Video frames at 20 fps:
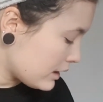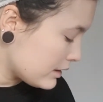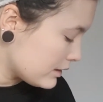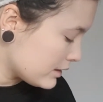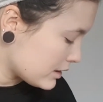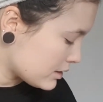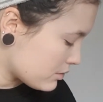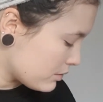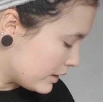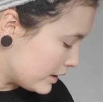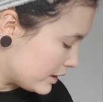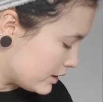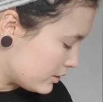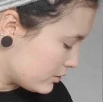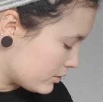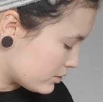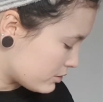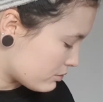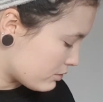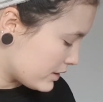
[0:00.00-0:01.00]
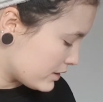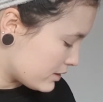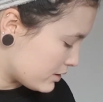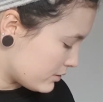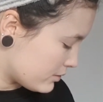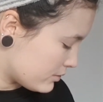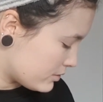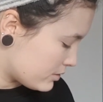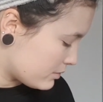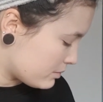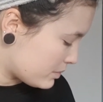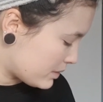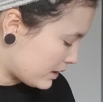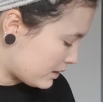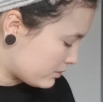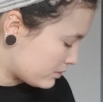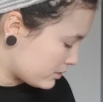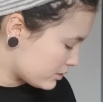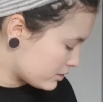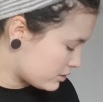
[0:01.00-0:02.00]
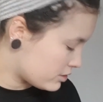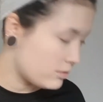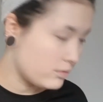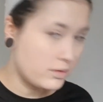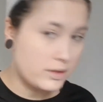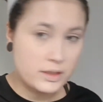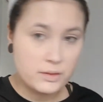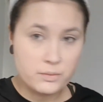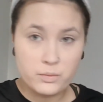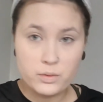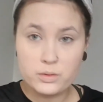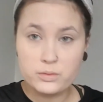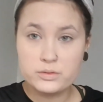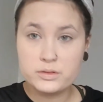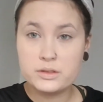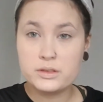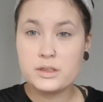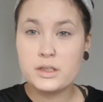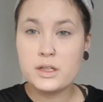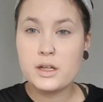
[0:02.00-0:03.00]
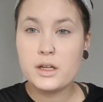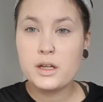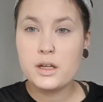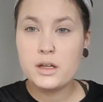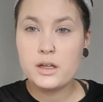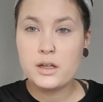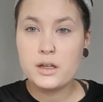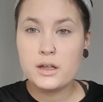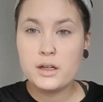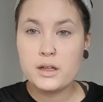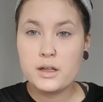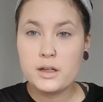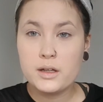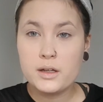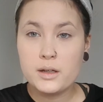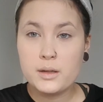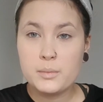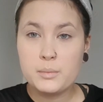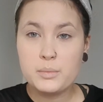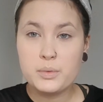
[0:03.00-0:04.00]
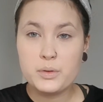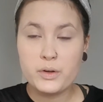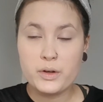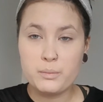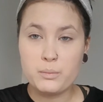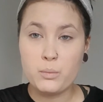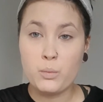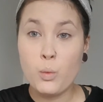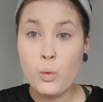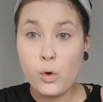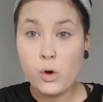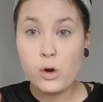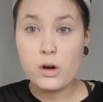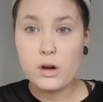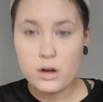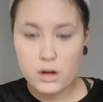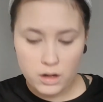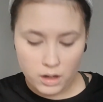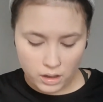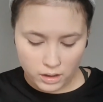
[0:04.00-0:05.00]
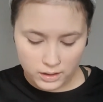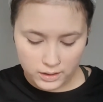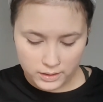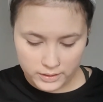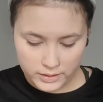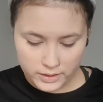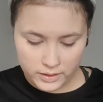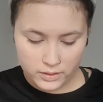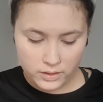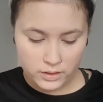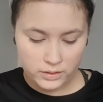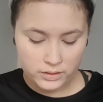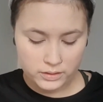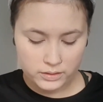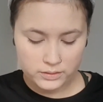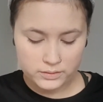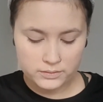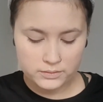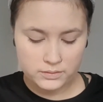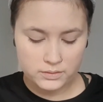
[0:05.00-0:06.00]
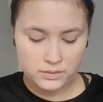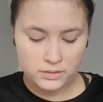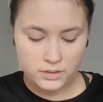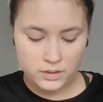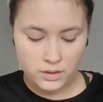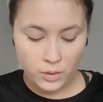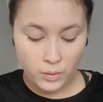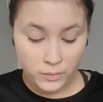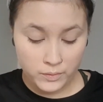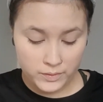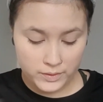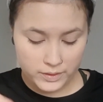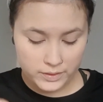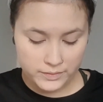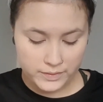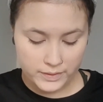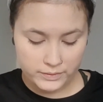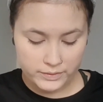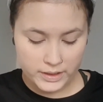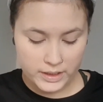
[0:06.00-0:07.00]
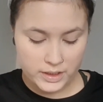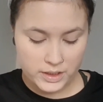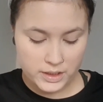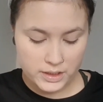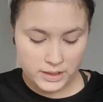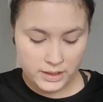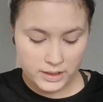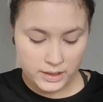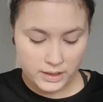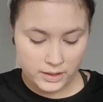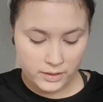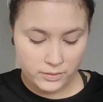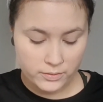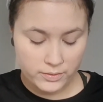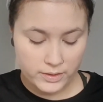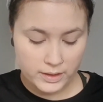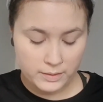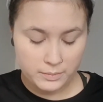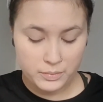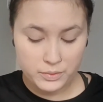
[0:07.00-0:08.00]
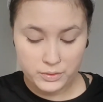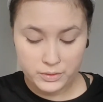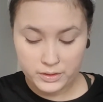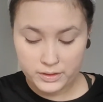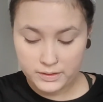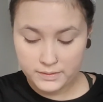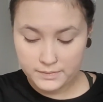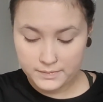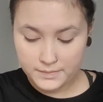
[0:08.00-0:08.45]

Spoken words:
That's why I use translucent powder, so it won't put up more color on over the foundation that I already put.